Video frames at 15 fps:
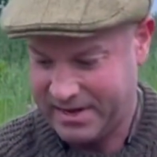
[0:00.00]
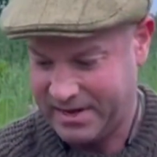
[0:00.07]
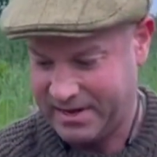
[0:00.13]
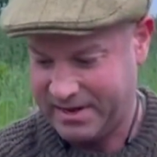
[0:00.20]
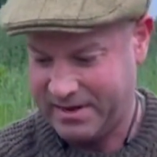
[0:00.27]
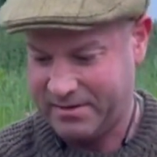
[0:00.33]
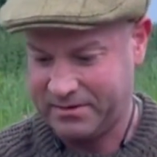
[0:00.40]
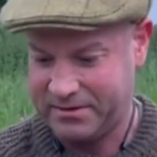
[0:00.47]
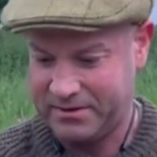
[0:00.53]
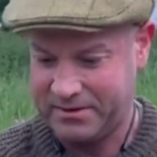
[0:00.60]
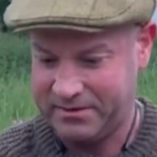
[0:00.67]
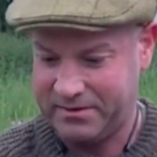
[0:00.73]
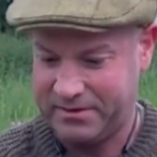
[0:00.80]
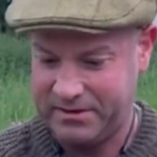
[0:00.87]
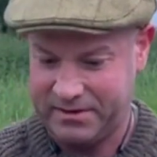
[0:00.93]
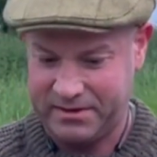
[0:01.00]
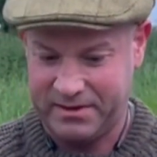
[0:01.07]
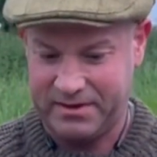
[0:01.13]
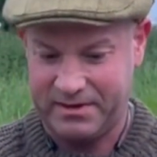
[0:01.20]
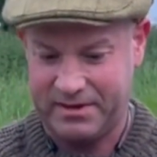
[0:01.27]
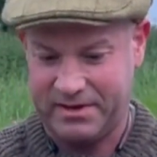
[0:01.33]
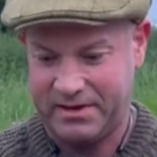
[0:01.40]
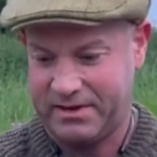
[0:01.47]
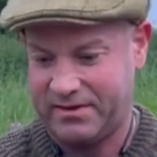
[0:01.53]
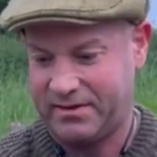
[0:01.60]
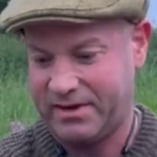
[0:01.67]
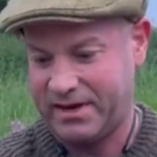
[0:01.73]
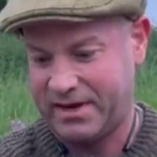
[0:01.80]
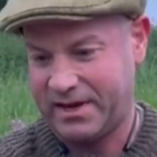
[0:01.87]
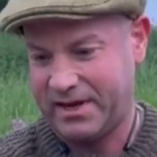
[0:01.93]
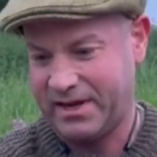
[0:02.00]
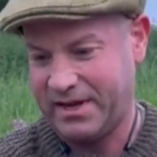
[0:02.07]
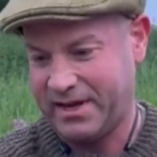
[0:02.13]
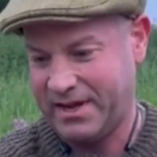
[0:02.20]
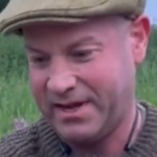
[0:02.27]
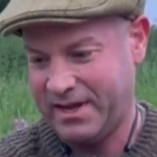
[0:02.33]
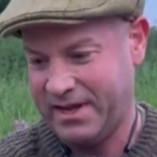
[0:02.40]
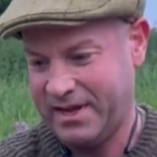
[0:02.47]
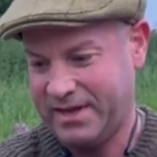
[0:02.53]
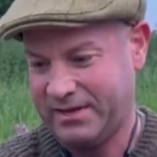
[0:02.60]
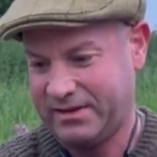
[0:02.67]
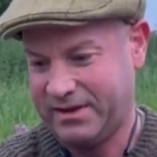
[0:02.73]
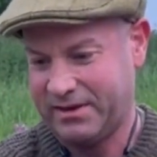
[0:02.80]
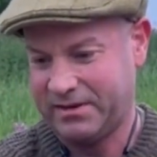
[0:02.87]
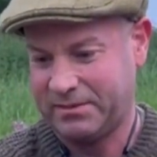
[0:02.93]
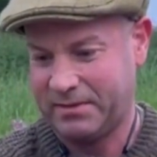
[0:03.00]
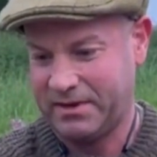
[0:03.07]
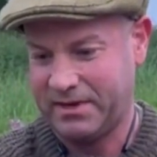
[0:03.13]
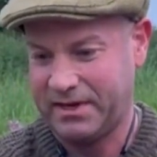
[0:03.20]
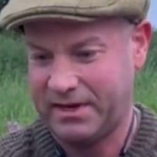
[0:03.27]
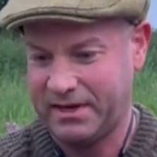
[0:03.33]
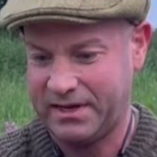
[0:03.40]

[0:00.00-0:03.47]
Absolute cracker. How's about that?